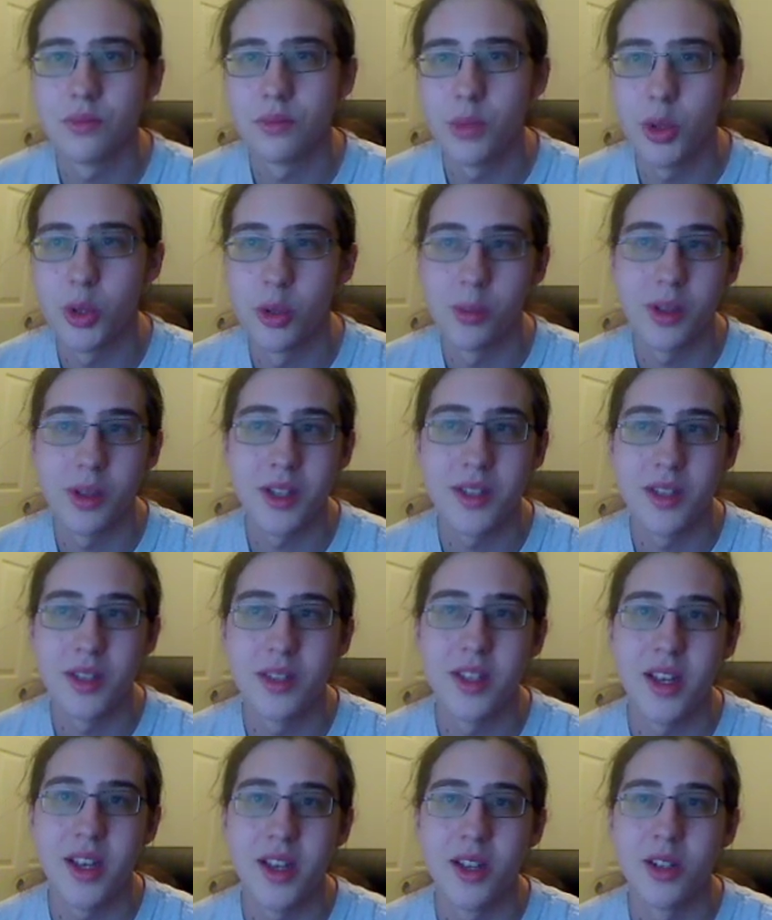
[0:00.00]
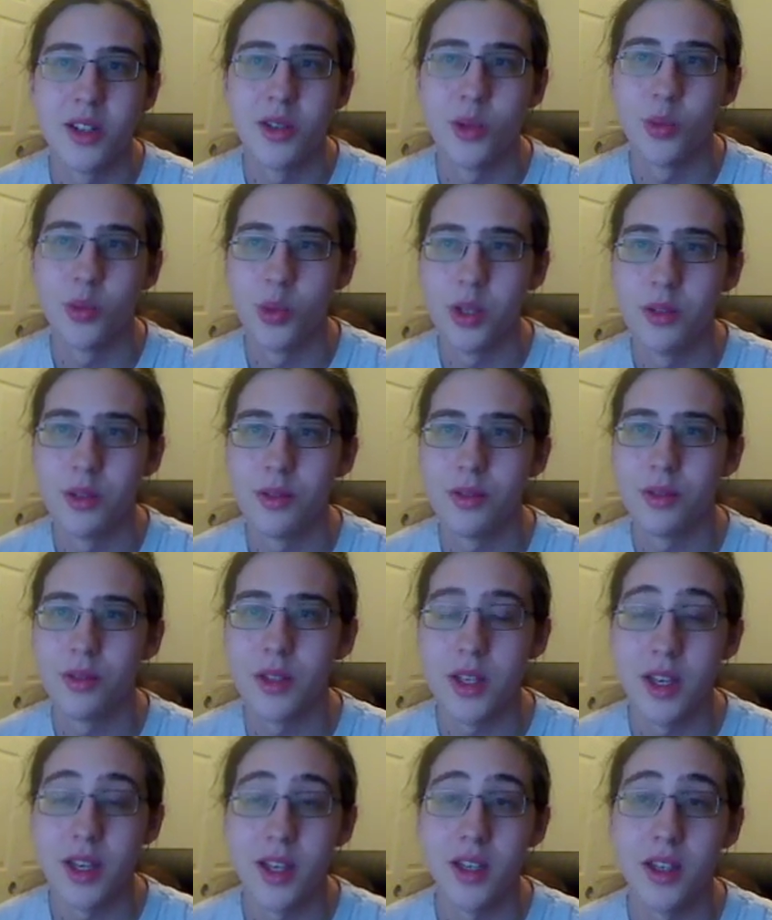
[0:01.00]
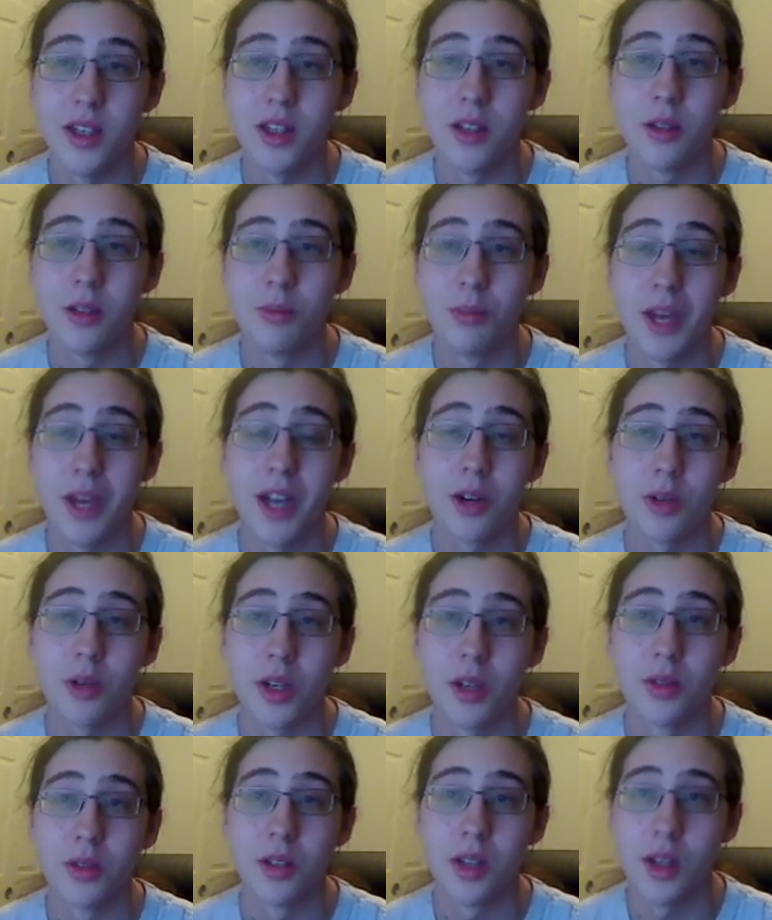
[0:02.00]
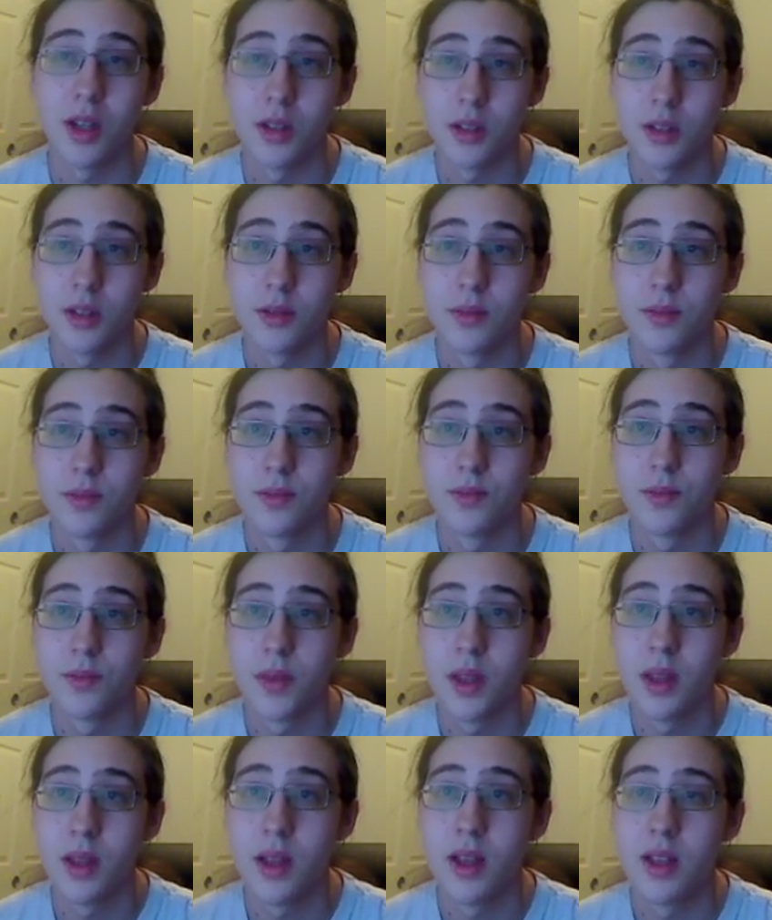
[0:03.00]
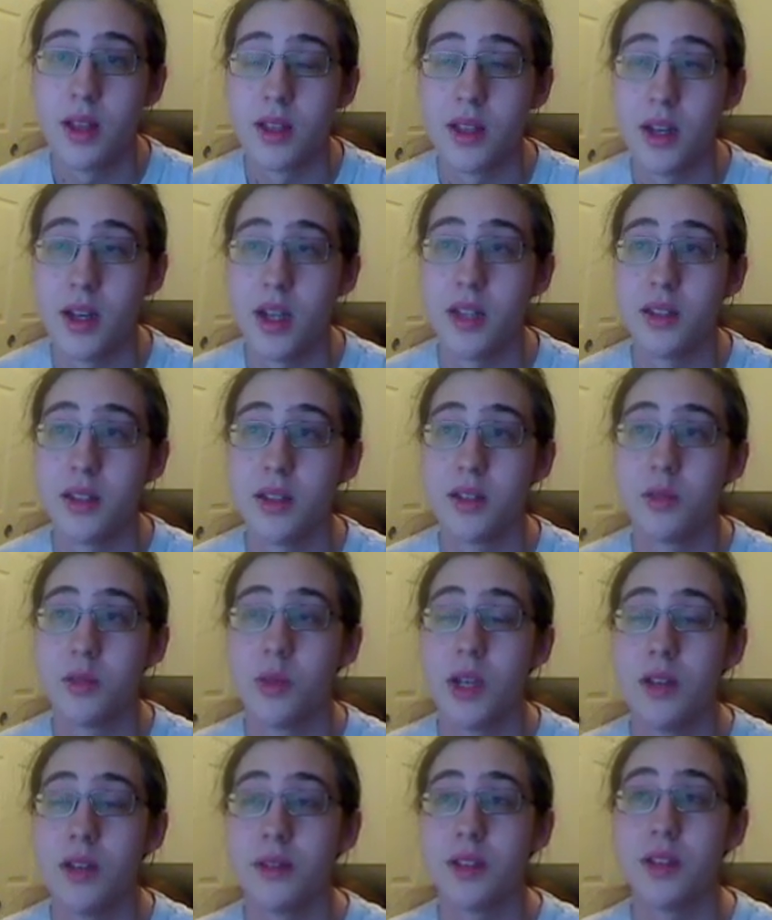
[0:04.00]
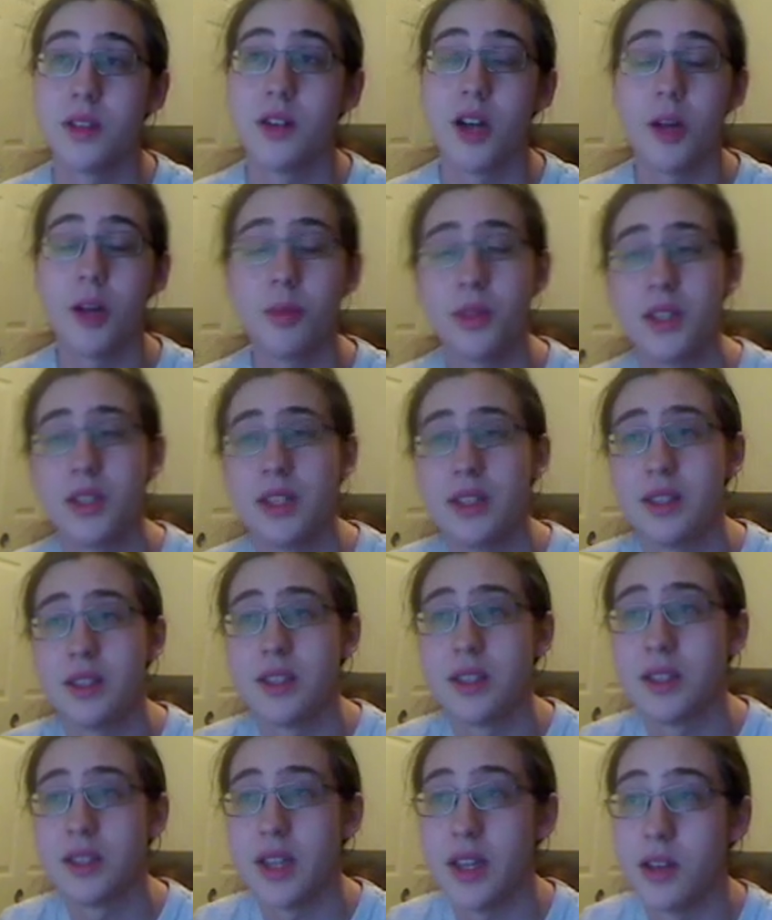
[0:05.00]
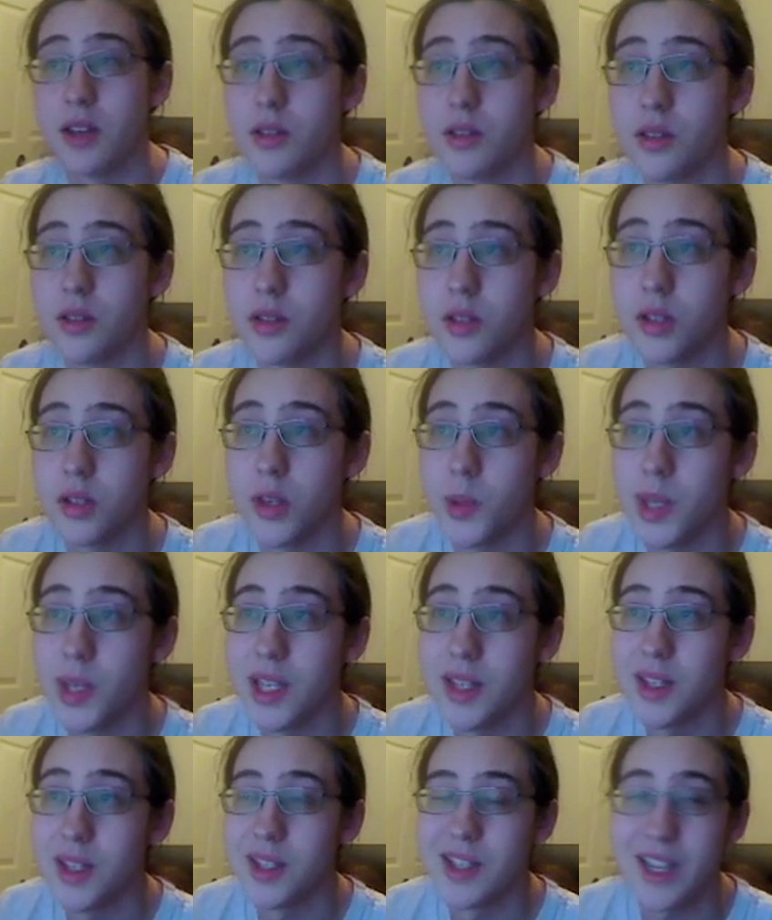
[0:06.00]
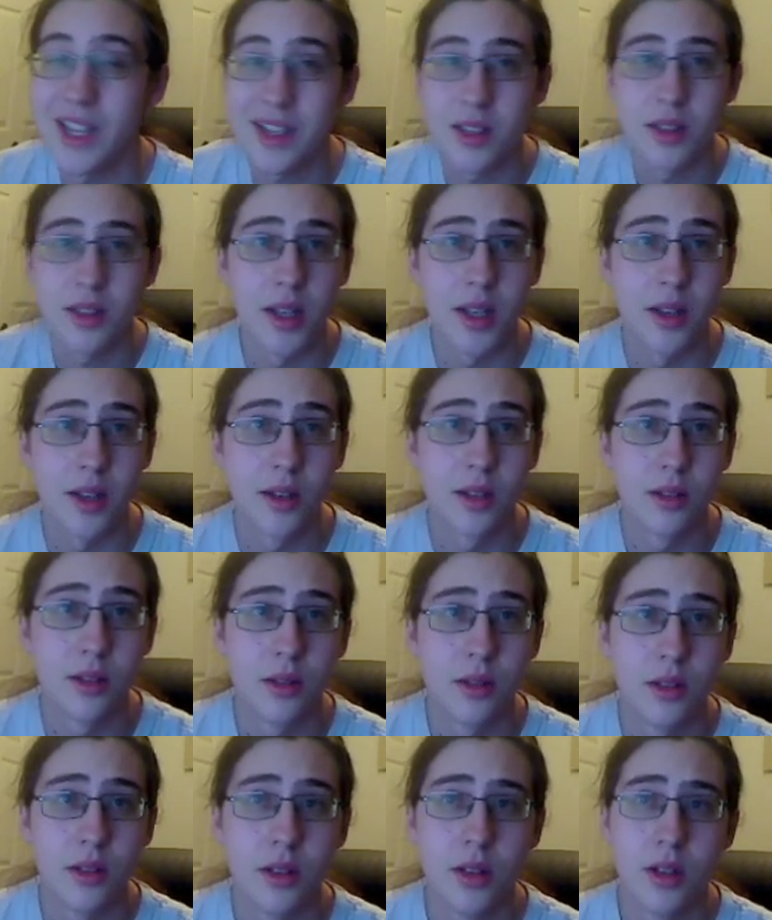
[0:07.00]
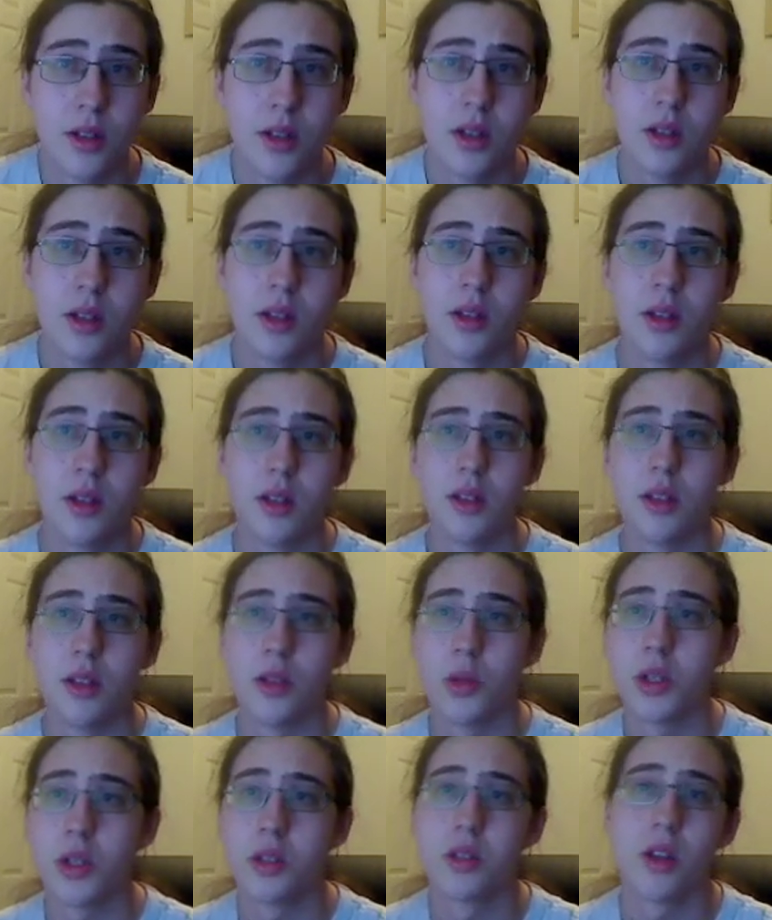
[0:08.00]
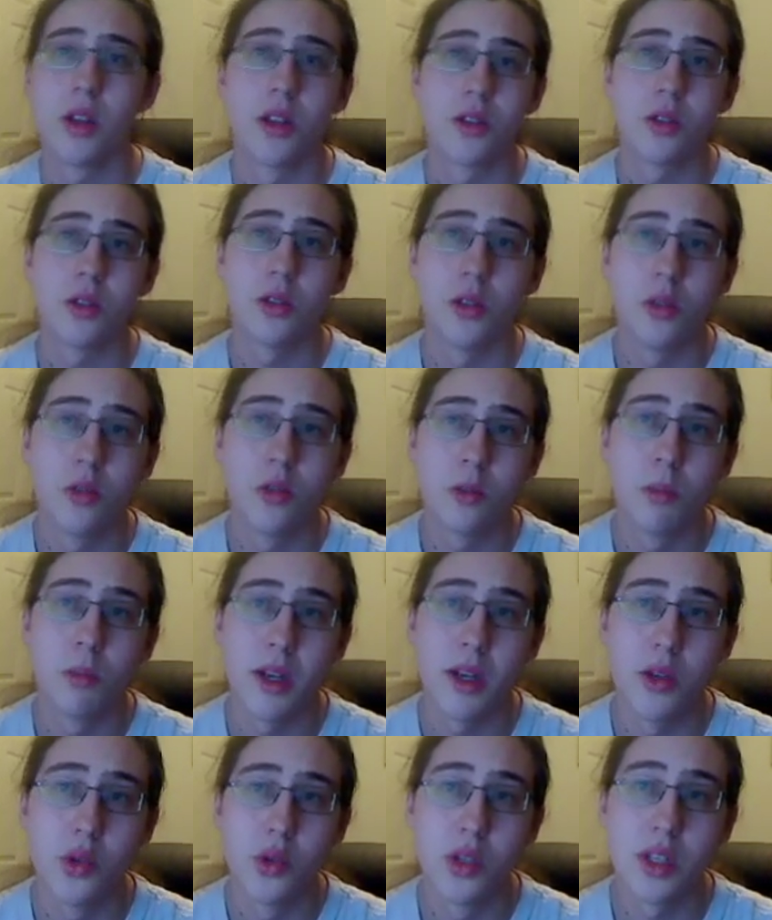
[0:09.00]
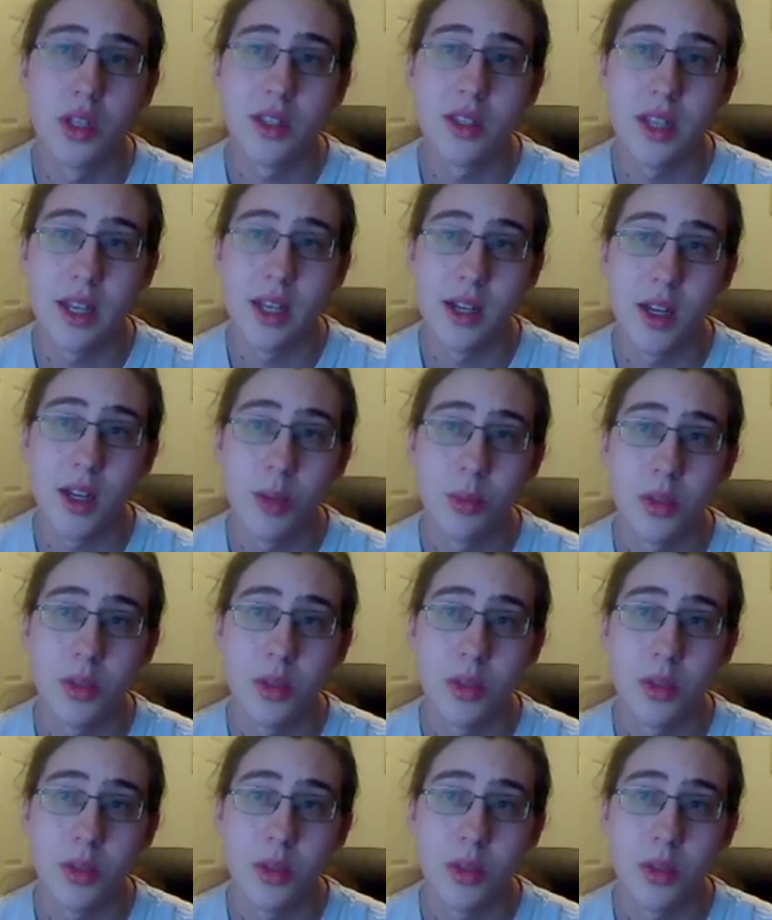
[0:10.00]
we replace the tail with a background color. And we have to update the tail so that we get the next tail which is also used by using snake up,